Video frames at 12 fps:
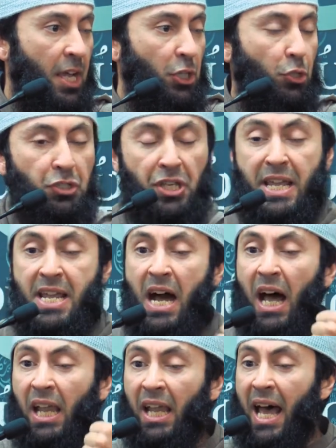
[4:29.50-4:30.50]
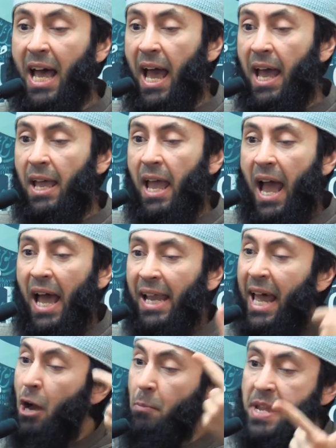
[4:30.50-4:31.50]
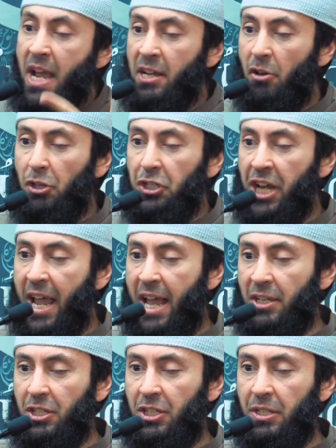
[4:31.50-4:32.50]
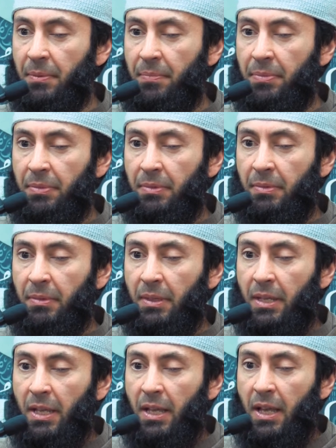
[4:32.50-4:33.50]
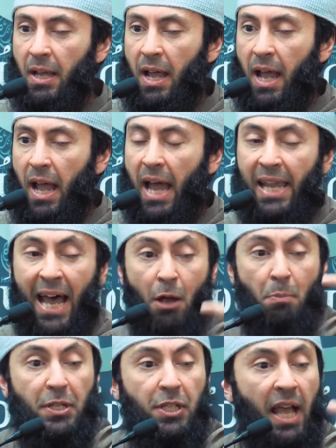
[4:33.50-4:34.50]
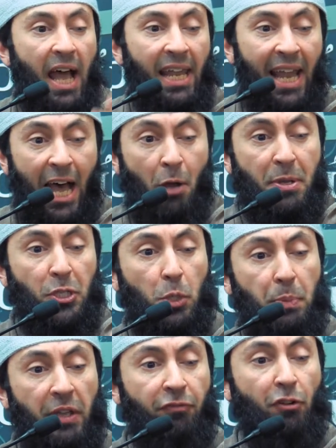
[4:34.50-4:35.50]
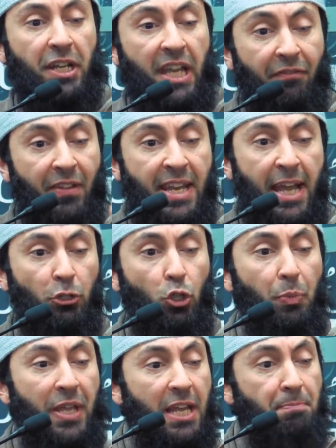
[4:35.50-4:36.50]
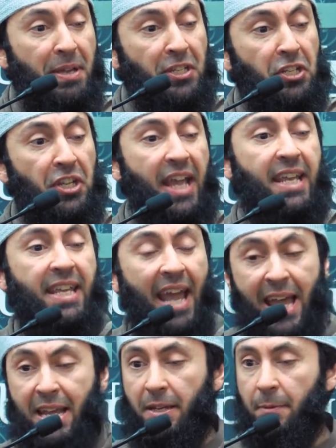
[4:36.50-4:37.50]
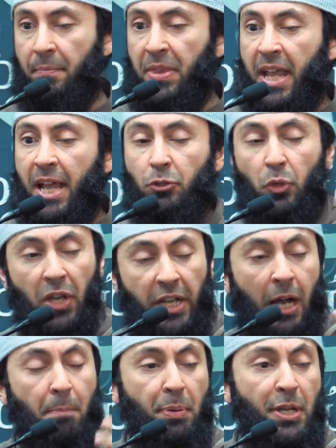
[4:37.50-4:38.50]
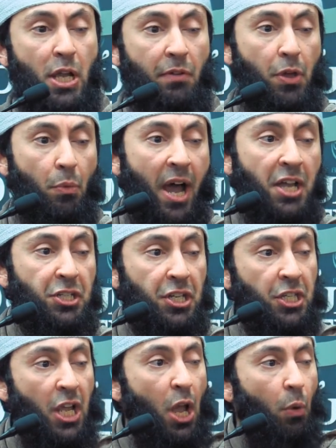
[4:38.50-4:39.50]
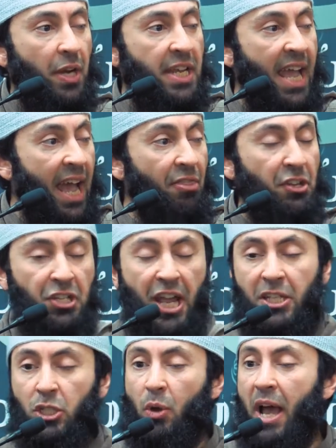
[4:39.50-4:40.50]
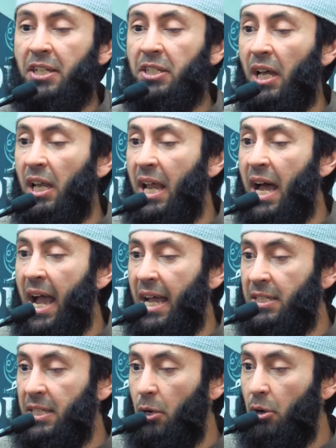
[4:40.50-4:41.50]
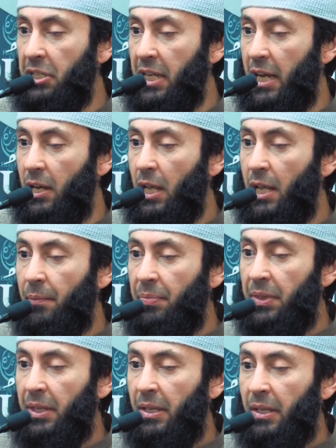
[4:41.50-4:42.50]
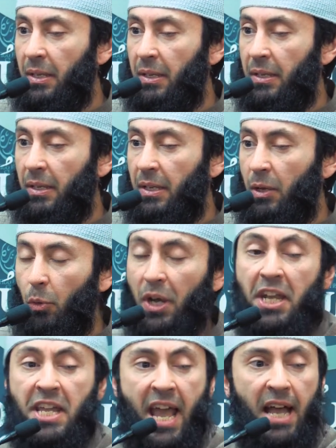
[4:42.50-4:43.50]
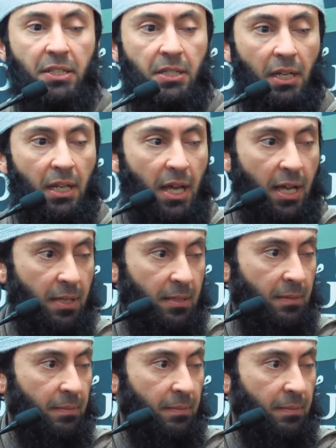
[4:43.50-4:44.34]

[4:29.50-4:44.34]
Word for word: To say, Ya Allah, allow me another chance. Allow me, allow me to be forgiven and to be admitted again into the company of the righteous. When he had the chance to ask Allah Azza wa Jal, what did he ask Allah?